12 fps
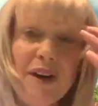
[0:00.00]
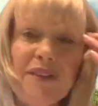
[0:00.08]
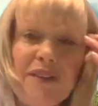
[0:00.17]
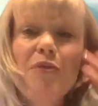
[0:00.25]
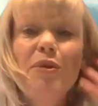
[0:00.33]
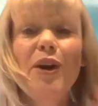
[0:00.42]

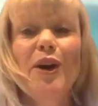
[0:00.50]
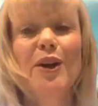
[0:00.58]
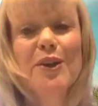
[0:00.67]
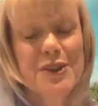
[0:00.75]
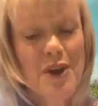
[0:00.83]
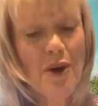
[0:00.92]

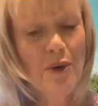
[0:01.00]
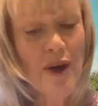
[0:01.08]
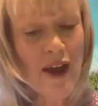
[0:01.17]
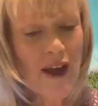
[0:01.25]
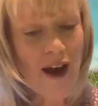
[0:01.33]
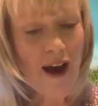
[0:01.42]
So
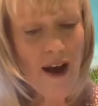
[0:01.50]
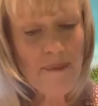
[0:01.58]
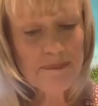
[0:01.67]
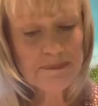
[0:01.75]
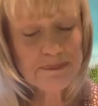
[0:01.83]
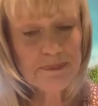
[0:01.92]

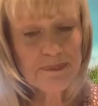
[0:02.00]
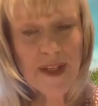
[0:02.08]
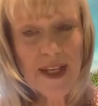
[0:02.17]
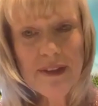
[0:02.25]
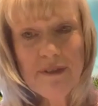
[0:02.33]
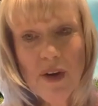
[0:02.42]

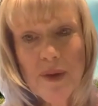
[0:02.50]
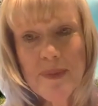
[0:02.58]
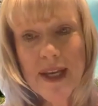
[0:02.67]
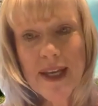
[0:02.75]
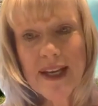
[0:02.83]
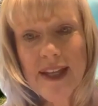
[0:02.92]
in the very
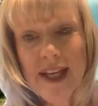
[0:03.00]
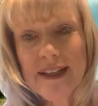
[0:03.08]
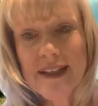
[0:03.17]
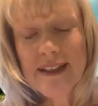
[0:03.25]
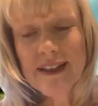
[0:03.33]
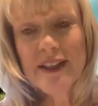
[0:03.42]
beginning,
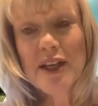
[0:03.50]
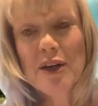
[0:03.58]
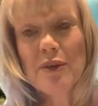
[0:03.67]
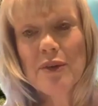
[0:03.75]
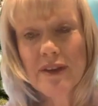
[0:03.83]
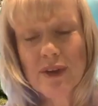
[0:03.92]
they
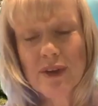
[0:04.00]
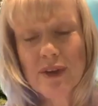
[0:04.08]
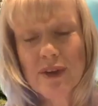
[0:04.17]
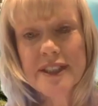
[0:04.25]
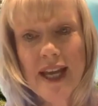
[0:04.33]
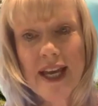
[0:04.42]

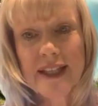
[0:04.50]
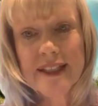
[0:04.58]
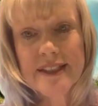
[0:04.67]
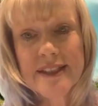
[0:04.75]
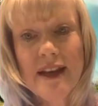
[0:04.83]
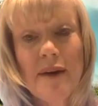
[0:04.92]
looked
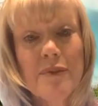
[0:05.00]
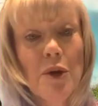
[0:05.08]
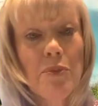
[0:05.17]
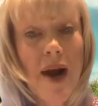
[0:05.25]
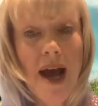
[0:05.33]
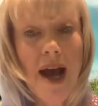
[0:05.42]
at
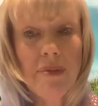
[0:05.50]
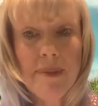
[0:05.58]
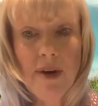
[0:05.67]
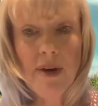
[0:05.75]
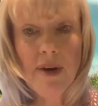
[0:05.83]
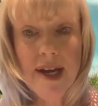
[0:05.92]
their problem
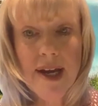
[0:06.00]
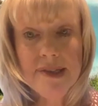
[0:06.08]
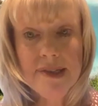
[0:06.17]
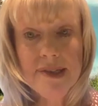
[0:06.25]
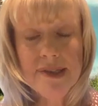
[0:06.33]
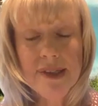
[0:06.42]
areas,
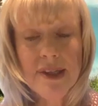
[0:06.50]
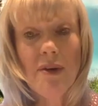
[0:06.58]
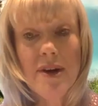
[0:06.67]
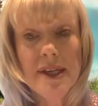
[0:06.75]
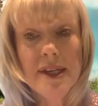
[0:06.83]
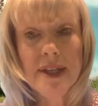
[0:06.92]
the
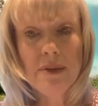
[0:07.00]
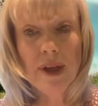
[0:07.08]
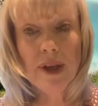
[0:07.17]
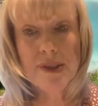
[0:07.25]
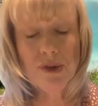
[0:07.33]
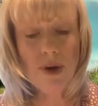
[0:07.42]
areas that they
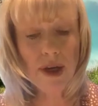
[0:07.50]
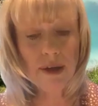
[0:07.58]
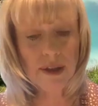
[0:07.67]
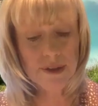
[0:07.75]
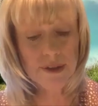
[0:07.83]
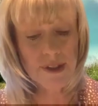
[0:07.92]
really
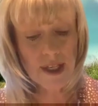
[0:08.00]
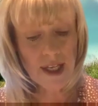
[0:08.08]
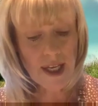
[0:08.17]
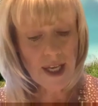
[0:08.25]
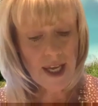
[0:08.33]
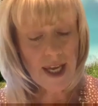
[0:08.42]
struggled.
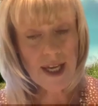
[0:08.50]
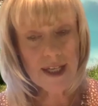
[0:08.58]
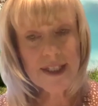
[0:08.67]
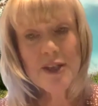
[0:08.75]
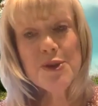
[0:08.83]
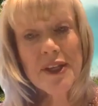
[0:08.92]

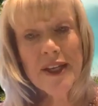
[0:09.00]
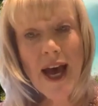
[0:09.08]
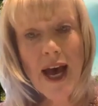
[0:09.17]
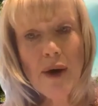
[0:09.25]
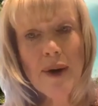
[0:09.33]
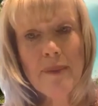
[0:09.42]
And I used the
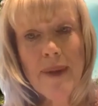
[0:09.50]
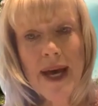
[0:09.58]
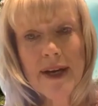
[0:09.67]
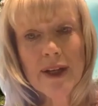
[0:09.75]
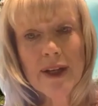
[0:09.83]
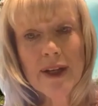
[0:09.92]
Kawa
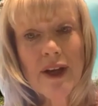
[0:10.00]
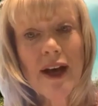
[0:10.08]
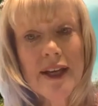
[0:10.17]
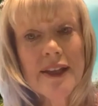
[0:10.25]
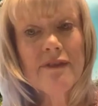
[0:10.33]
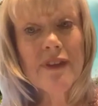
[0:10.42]
model
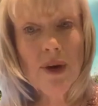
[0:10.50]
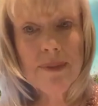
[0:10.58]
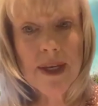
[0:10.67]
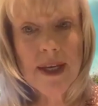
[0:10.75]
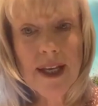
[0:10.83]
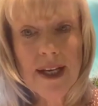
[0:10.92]
in the very
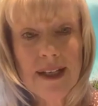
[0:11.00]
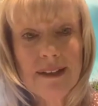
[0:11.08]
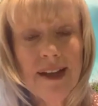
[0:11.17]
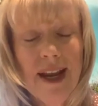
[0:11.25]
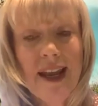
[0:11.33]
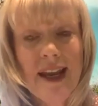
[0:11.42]
beginning,
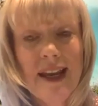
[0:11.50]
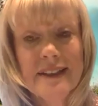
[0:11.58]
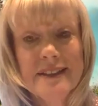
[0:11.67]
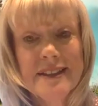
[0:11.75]
and